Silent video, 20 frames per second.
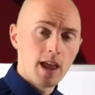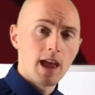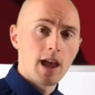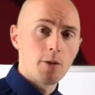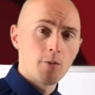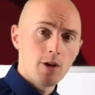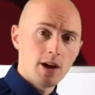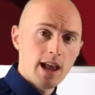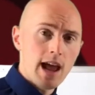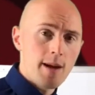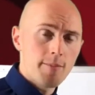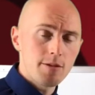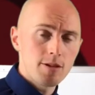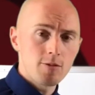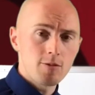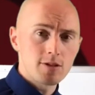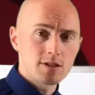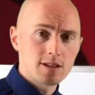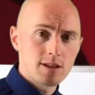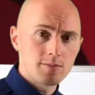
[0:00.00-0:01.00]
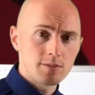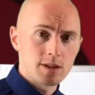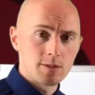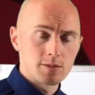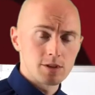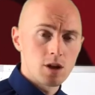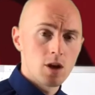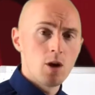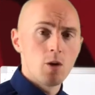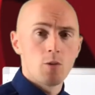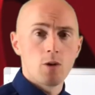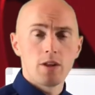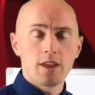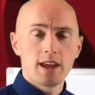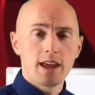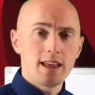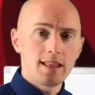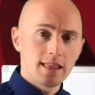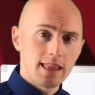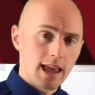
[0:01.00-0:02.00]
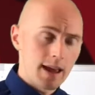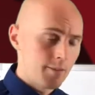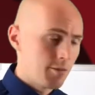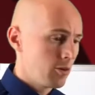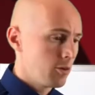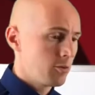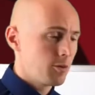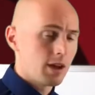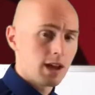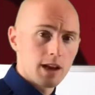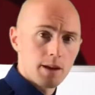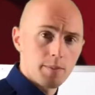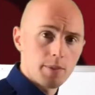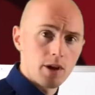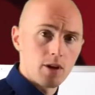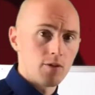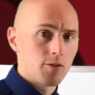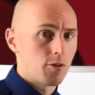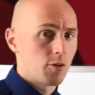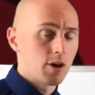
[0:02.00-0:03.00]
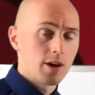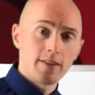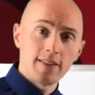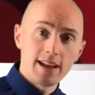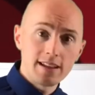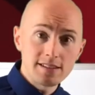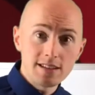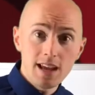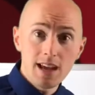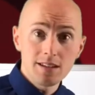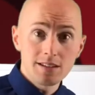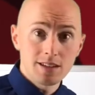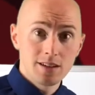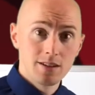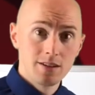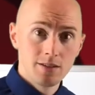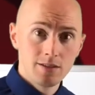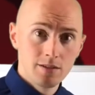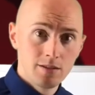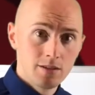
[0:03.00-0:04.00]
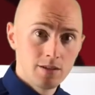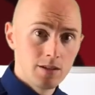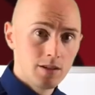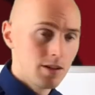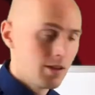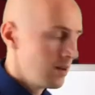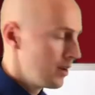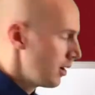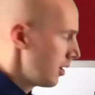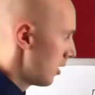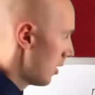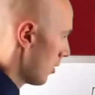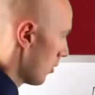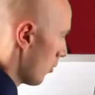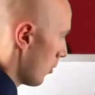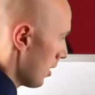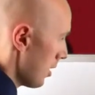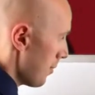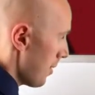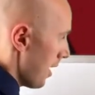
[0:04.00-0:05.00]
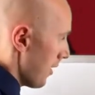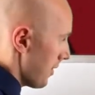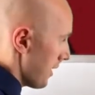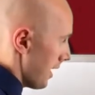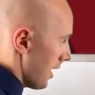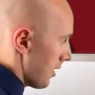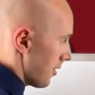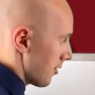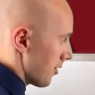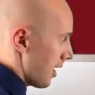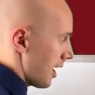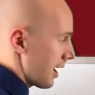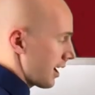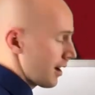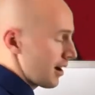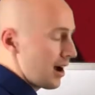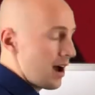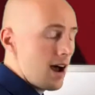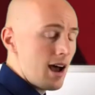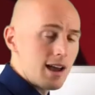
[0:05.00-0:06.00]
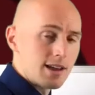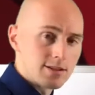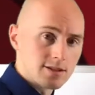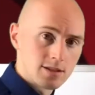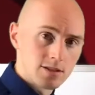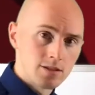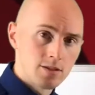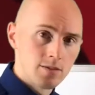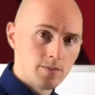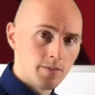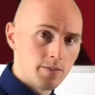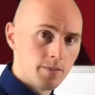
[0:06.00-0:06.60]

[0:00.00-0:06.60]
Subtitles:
And what happens with symptoms? Well, they get labeled, we get a pill for it, and that's it. What about the underlying cause?